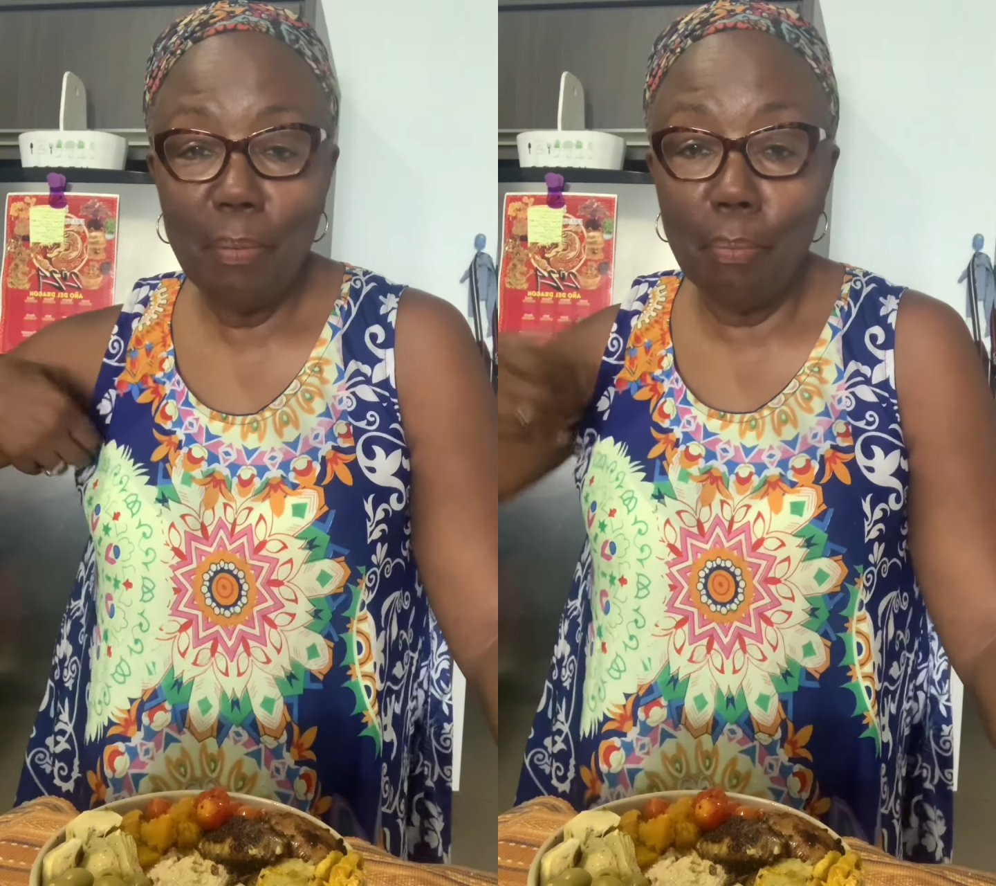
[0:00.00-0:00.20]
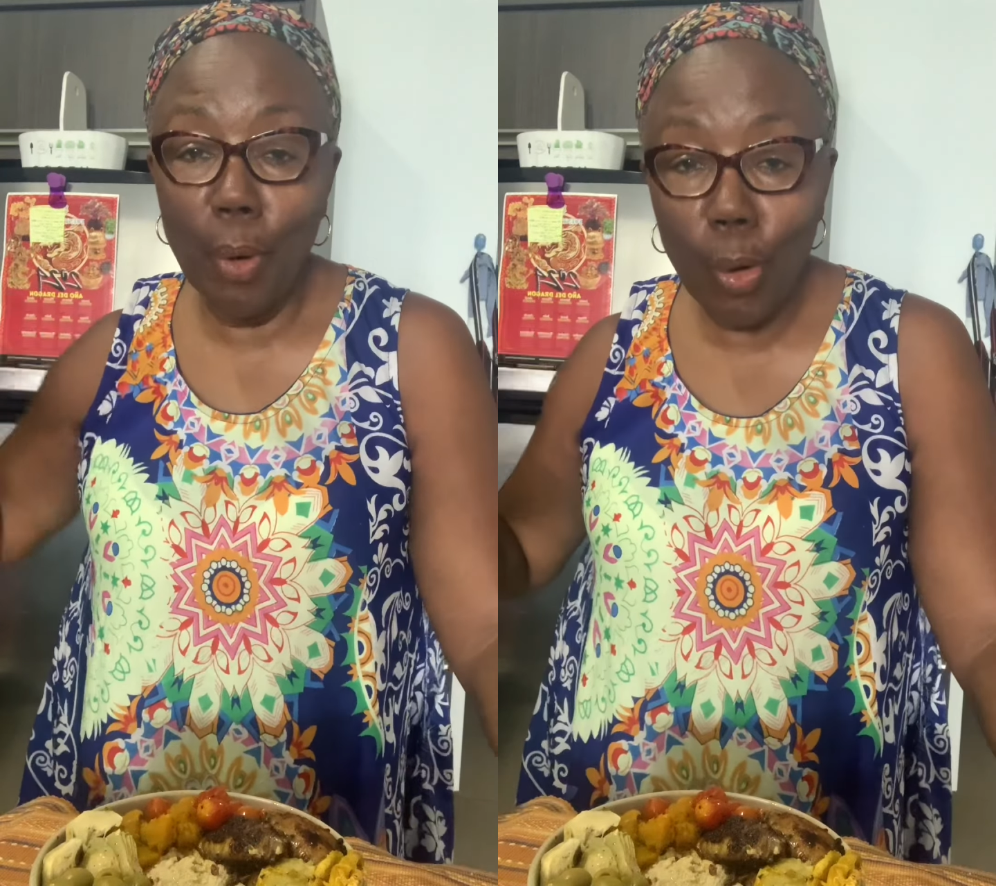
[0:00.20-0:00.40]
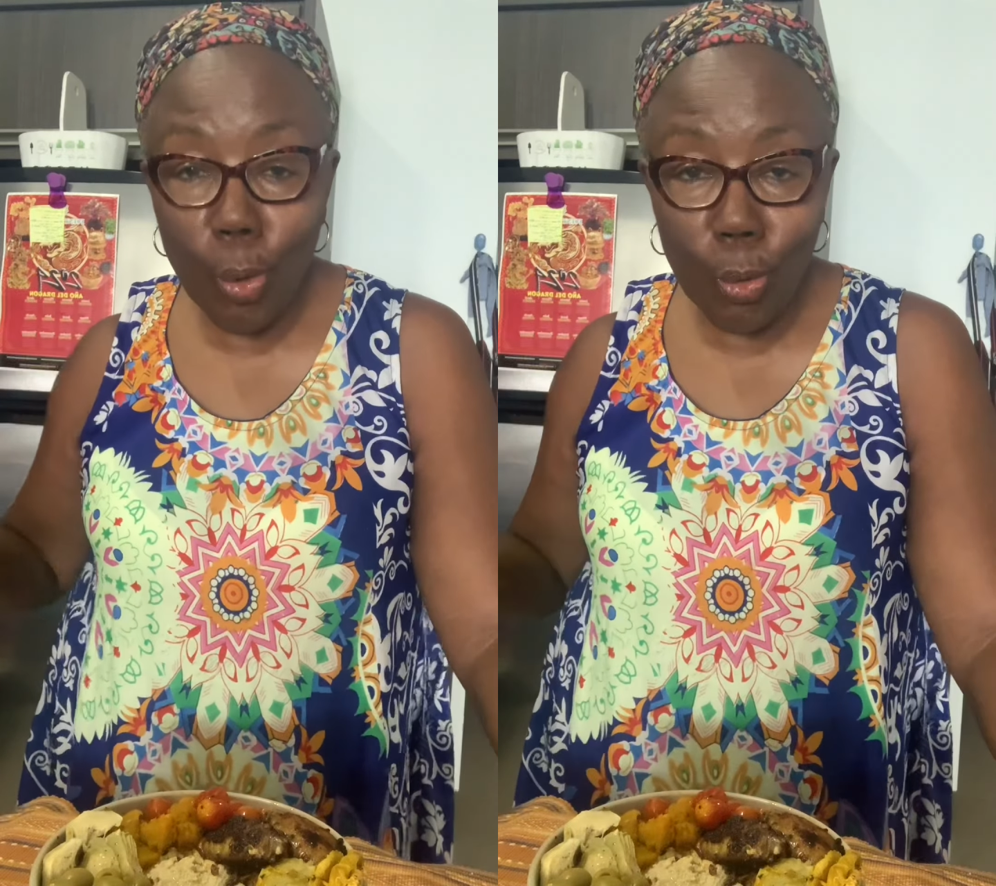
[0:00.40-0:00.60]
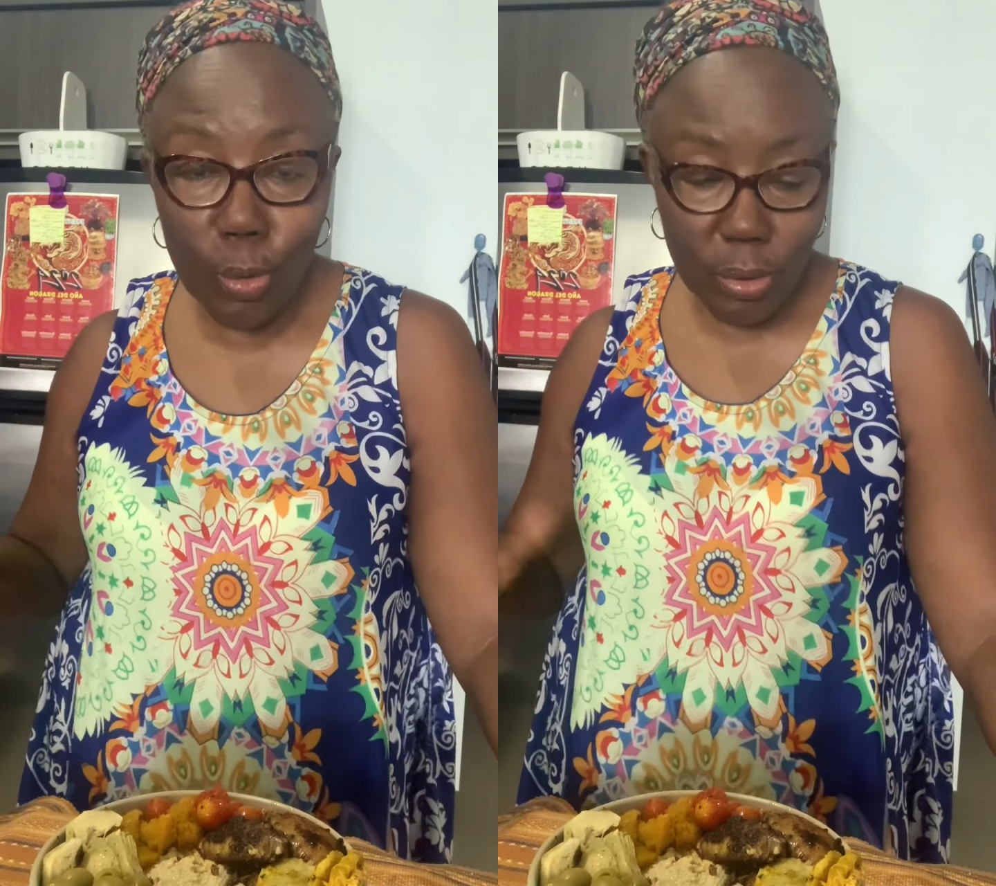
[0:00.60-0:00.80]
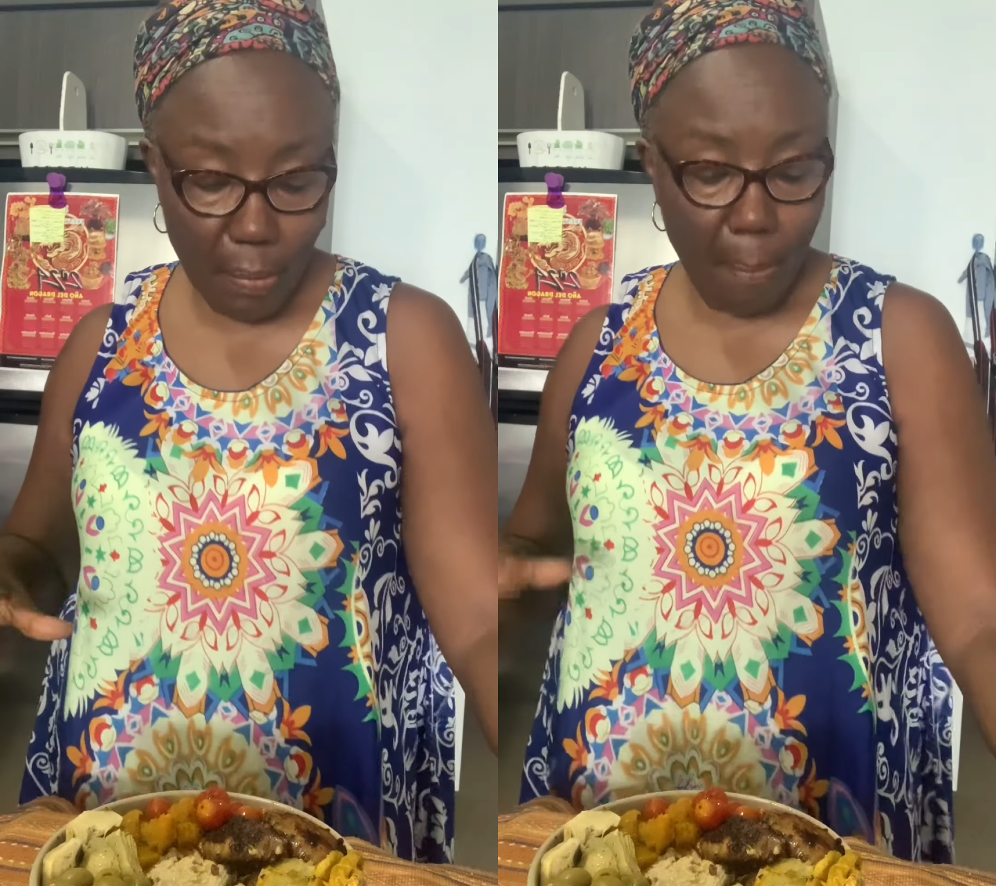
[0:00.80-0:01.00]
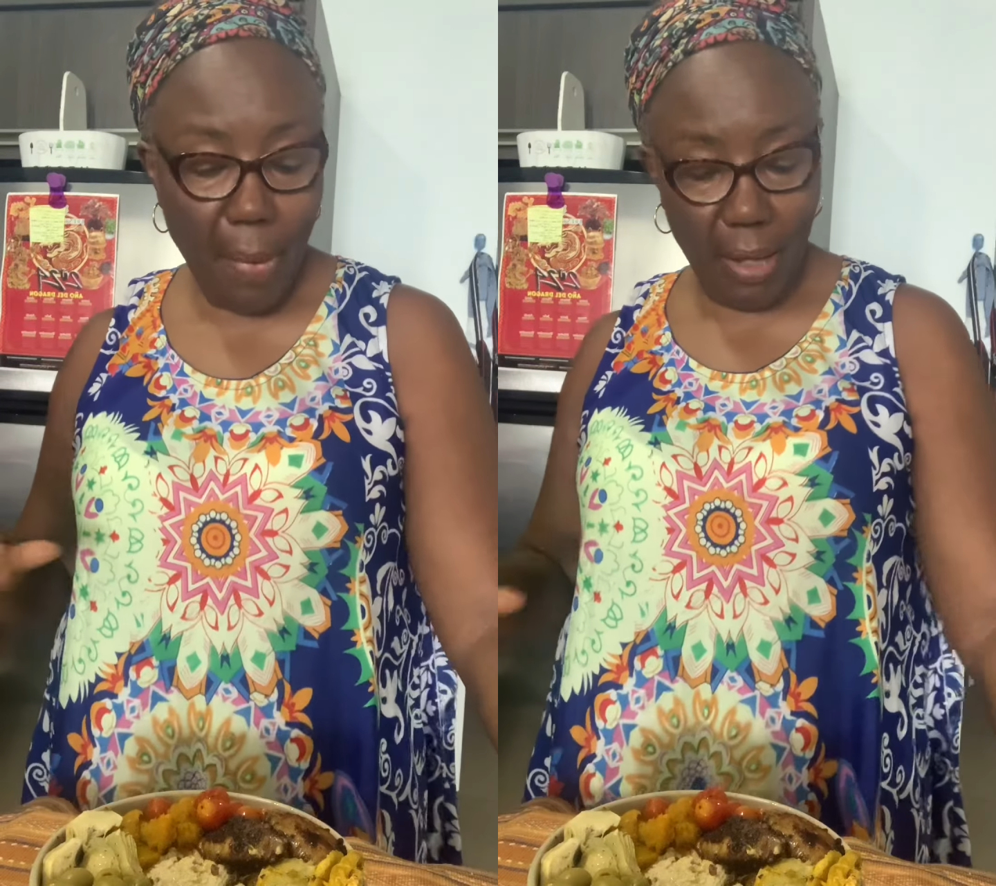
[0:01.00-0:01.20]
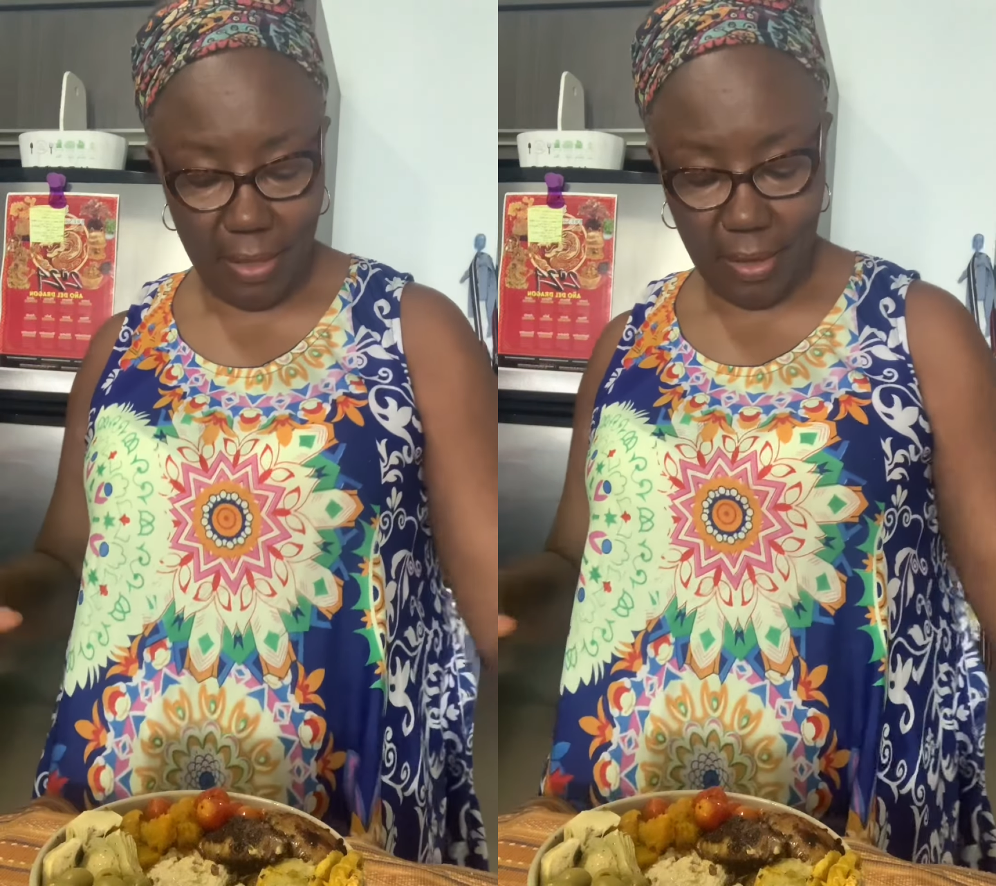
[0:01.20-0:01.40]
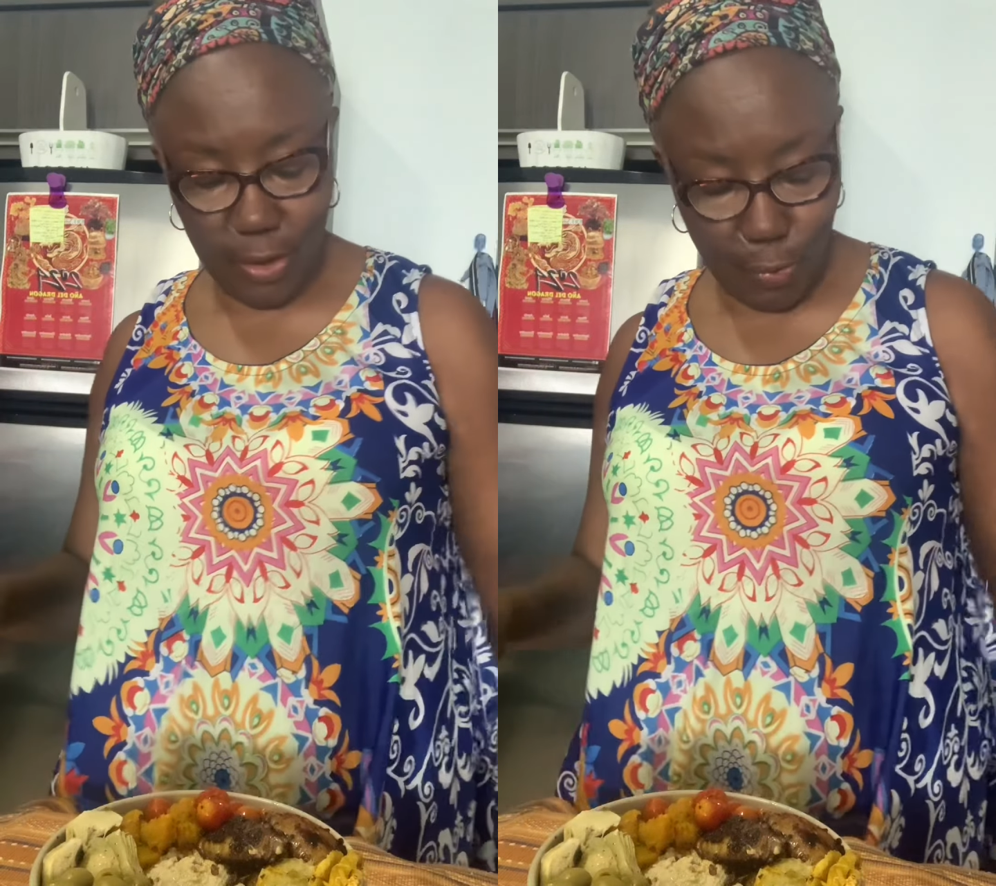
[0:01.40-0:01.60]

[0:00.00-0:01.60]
Bowl Month.